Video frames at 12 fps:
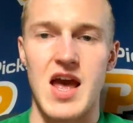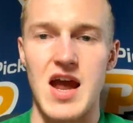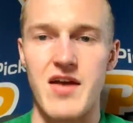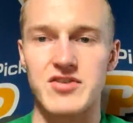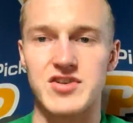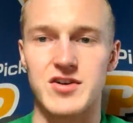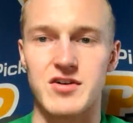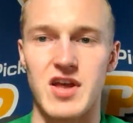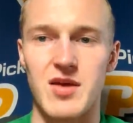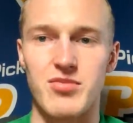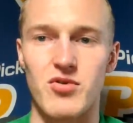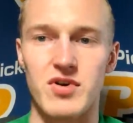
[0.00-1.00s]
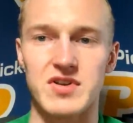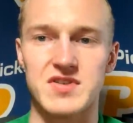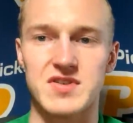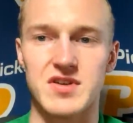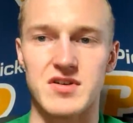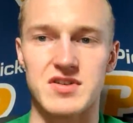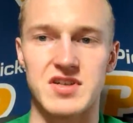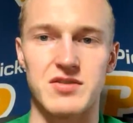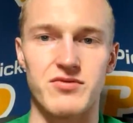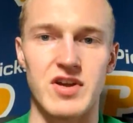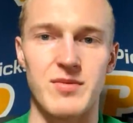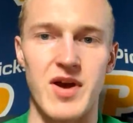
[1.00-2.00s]
Averaged 38 points,
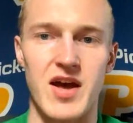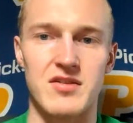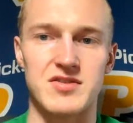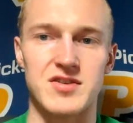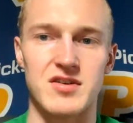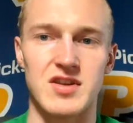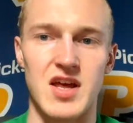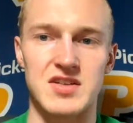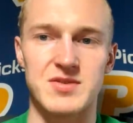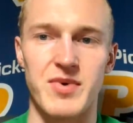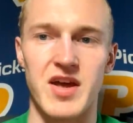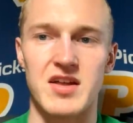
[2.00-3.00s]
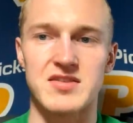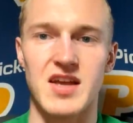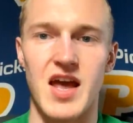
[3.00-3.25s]
13 rebounds during that span,